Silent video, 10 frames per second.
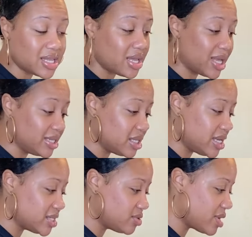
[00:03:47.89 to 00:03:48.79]
I liked it
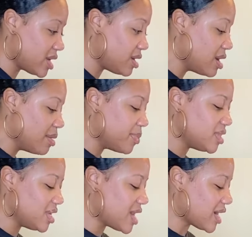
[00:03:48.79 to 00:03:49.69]
yesterday, but
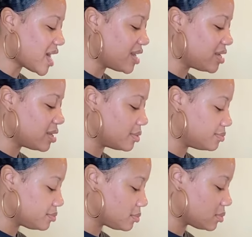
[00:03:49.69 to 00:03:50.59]
then I kind of
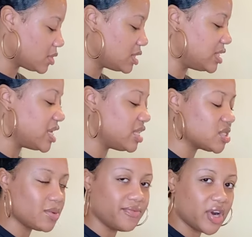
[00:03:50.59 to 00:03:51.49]
did
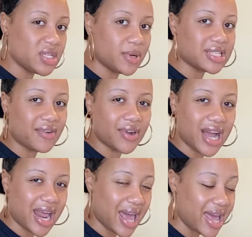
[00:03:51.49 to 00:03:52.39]
this one first because I
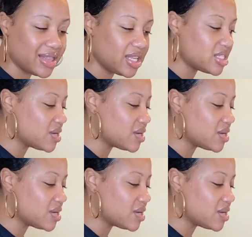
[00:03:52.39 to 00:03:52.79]
forgot I had this.